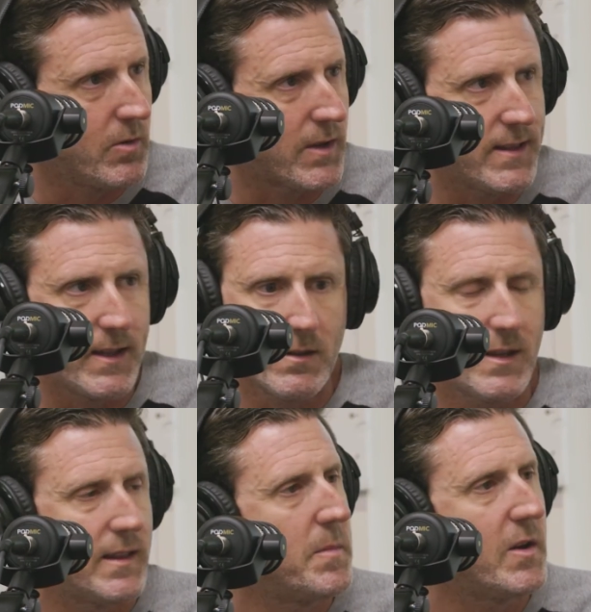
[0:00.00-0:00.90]
can they
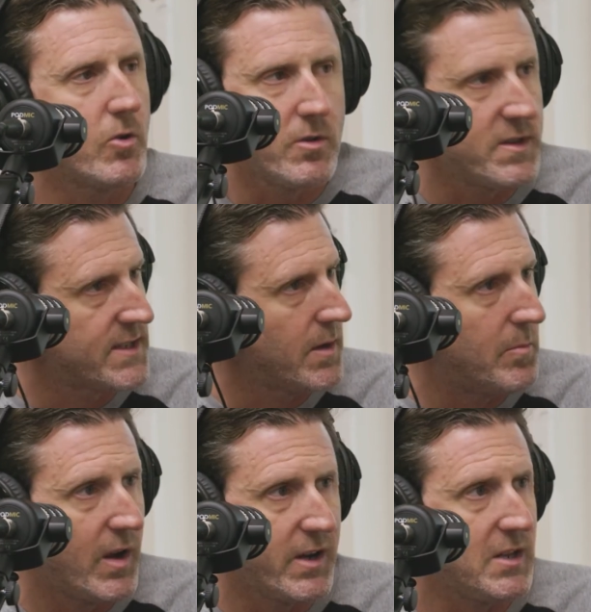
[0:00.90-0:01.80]
earn the same
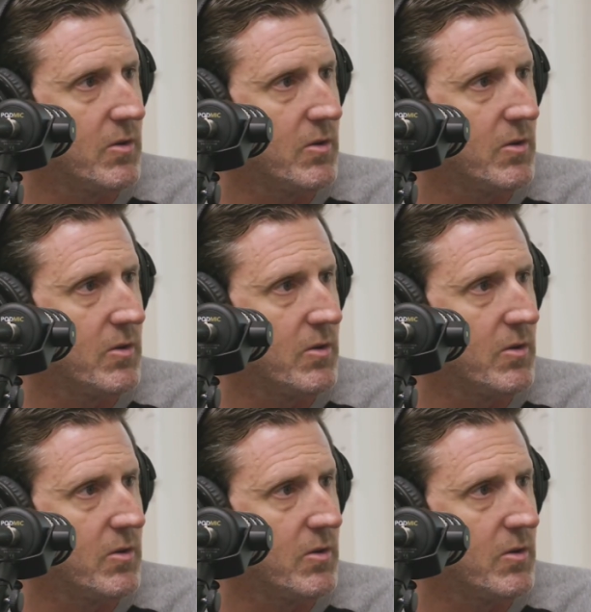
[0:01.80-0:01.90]
money,